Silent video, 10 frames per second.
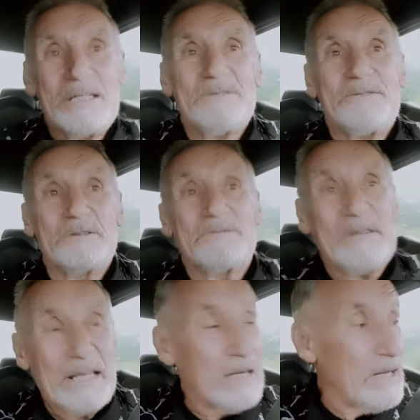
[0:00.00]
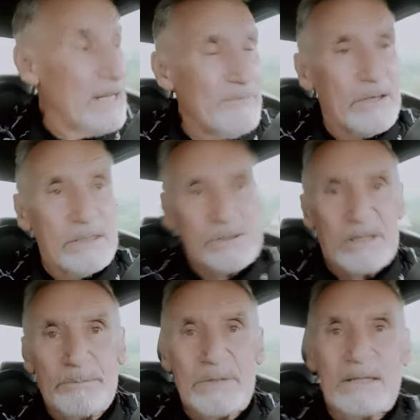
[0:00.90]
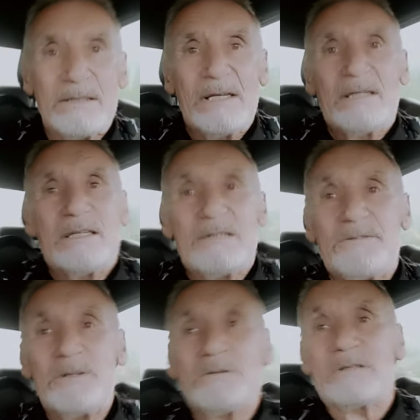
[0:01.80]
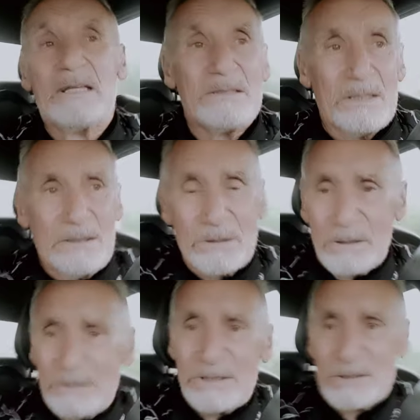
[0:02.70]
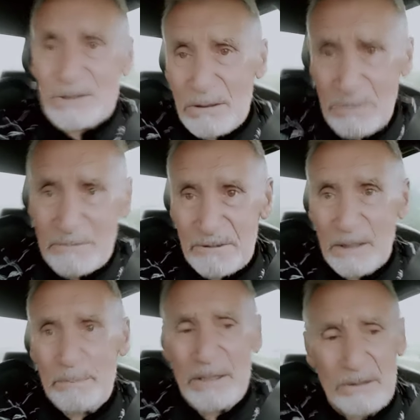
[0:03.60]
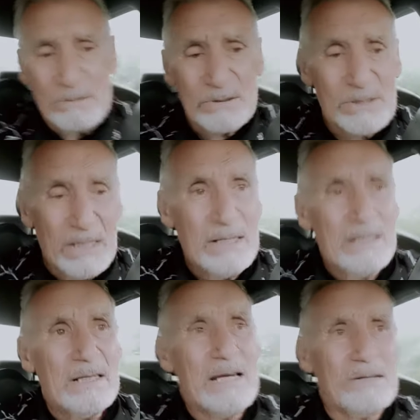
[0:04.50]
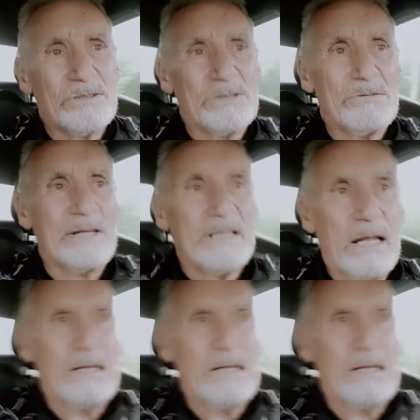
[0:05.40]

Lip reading: if you're very clever at something, if you think that you're going to show the Filipinos how to run their